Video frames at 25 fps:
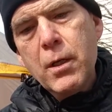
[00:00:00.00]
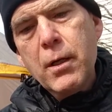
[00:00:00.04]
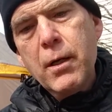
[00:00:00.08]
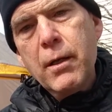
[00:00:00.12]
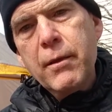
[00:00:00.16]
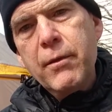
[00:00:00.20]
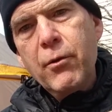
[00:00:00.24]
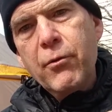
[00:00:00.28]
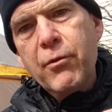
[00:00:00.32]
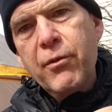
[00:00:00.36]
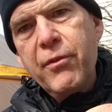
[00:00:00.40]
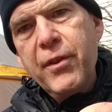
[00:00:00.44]

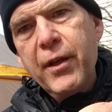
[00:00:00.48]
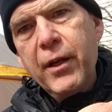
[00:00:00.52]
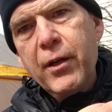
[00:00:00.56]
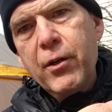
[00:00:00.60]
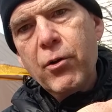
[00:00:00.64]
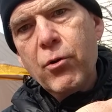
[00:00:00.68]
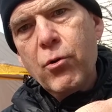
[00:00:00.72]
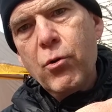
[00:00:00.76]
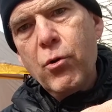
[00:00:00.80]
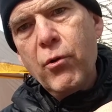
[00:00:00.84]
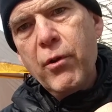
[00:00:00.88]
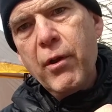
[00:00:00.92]
They're thick
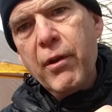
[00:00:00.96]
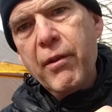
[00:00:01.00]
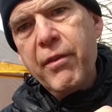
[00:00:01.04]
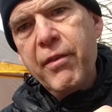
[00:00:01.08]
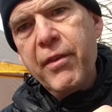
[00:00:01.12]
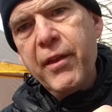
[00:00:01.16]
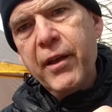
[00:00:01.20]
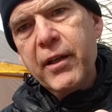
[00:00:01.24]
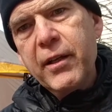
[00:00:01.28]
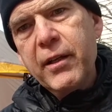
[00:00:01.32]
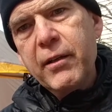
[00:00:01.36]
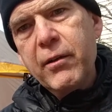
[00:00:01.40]

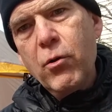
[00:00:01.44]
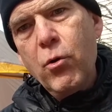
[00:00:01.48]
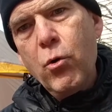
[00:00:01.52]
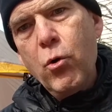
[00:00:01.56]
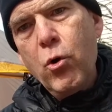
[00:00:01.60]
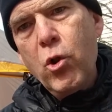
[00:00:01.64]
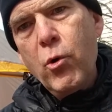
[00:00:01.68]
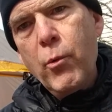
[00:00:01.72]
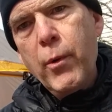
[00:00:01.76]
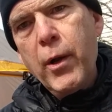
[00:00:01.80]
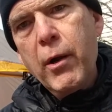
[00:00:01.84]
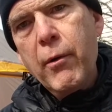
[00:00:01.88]

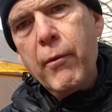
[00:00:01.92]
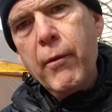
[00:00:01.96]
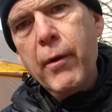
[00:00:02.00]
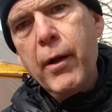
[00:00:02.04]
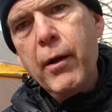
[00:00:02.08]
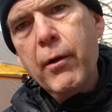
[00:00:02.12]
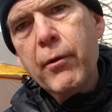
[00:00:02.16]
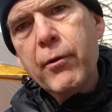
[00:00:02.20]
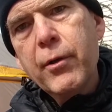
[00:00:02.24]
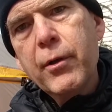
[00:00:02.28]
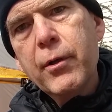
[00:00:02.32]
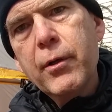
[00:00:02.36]
all the way
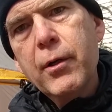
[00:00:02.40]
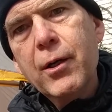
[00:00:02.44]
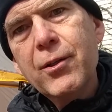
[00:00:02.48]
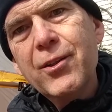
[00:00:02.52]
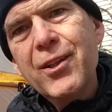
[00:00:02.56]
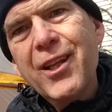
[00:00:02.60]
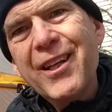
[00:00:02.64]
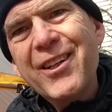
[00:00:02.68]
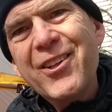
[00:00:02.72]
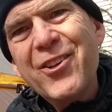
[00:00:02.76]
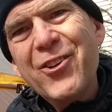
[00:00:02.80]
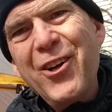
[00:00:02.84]
around.
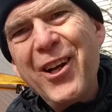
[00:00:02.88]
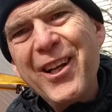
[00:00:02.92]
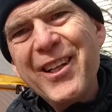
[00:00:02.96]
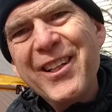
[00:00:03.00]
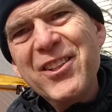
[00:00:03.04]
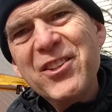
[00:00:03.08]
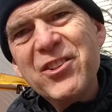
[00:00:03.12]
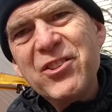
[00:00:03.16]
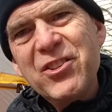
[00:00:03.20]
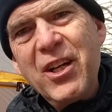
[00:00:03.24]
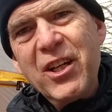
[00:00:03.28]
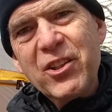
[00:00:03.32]
Unlike your
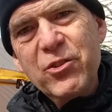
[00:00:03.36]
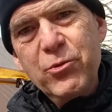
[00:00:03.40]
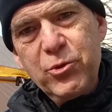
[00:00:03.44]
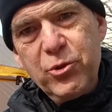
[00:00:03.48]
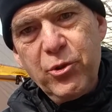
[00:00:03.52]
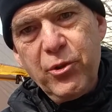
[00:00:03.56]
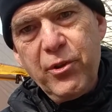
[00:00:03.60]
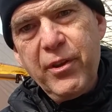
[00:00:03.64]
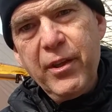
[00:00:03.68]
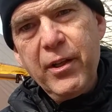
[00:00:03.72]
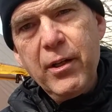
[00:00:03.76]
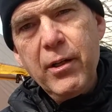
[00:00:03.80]
hiking socks, which
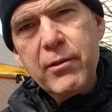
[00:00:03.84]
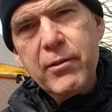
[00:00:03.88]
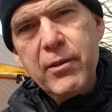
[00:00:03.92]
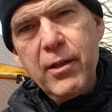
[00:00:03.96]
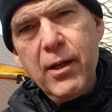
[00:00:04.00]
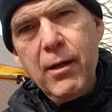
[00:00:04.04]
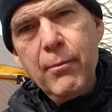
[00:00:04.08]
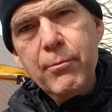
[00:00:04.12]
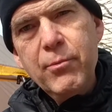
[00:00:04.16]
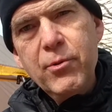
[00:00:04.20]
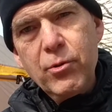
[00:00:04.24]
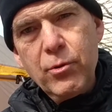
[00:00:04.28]
are thin on
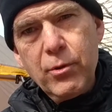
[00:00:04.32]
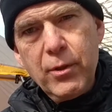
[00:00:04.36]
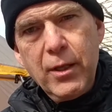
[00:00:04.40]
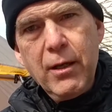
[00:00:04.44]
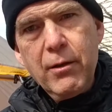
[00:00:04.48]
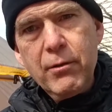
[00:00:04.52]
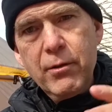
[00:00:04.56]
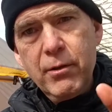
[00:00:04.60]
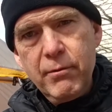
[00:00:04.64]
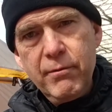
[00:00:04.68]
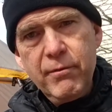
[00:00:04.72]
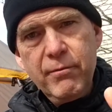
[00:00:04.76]
top to
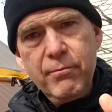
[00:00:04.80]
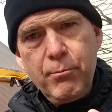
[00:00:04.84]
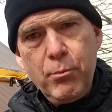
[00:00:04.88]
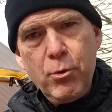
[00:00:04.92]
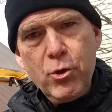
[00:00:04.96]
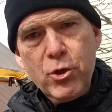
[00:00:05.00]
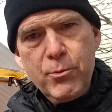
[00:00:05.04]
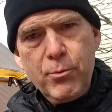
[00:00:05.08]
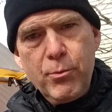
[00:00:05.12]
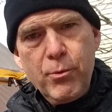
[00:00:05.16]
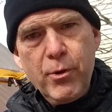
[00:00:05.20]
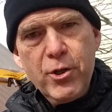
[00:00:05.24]
allow the
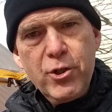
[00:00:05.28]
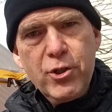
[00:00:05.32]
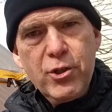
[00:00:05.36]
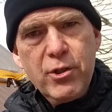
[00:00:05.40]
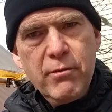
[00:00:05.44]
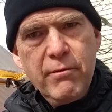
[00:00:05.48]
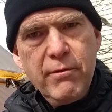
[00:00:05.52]
perspiration to